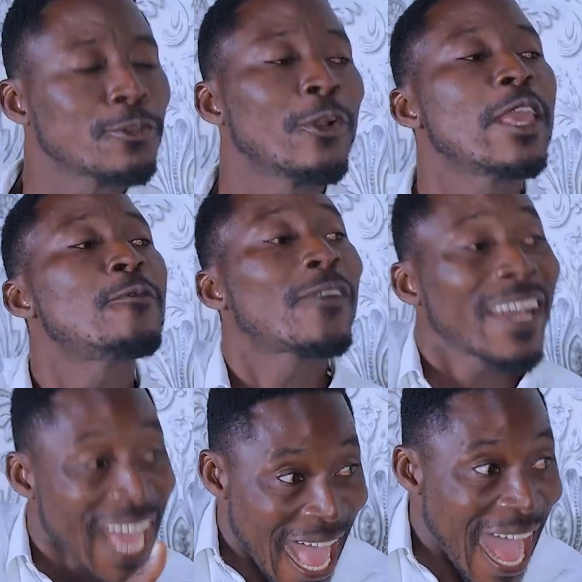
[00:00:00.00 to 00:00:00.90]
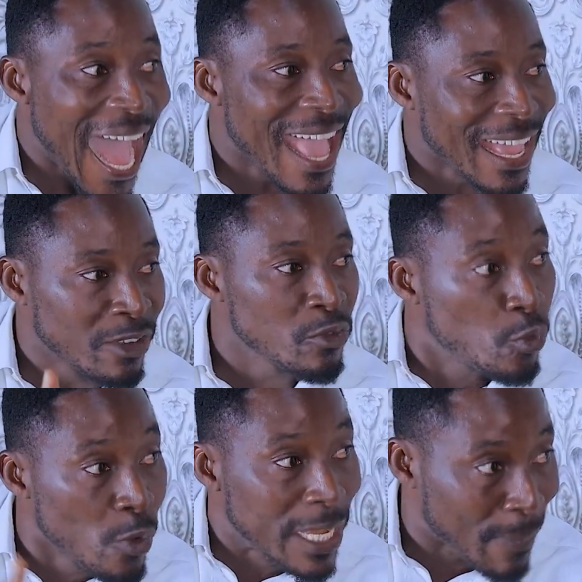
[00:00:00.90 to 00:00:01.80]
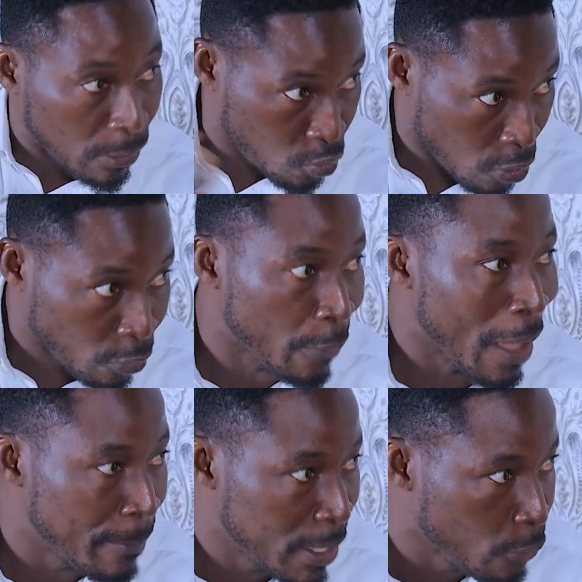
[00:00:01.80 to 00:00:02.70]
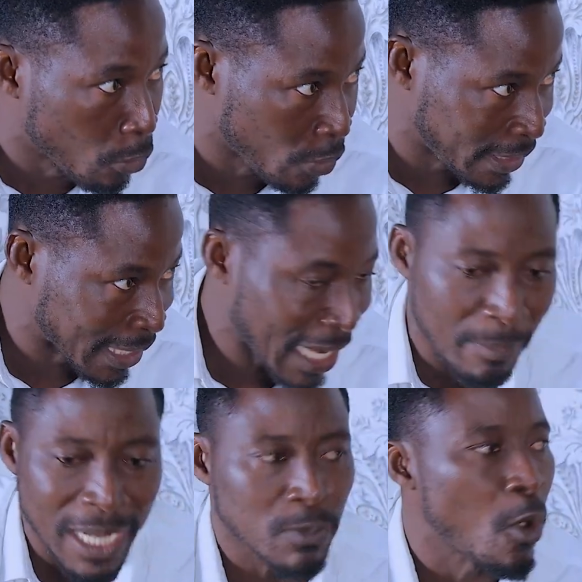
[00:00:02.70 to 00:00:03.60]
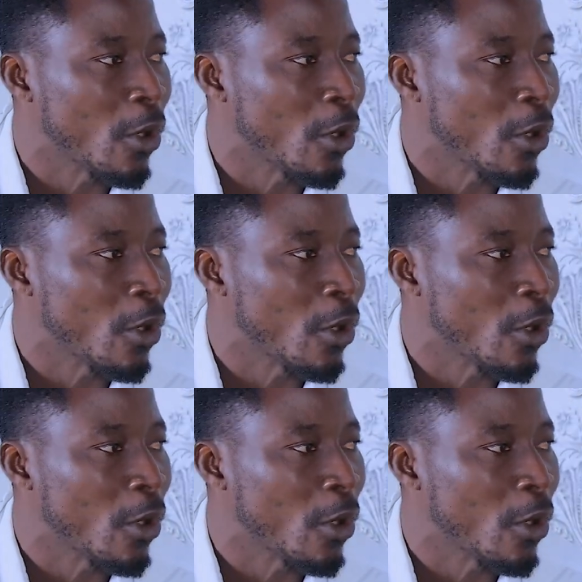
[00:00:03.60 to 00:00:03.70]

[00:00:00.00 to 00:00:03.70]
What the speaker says: So if car and you any part of the we are being regulated, how much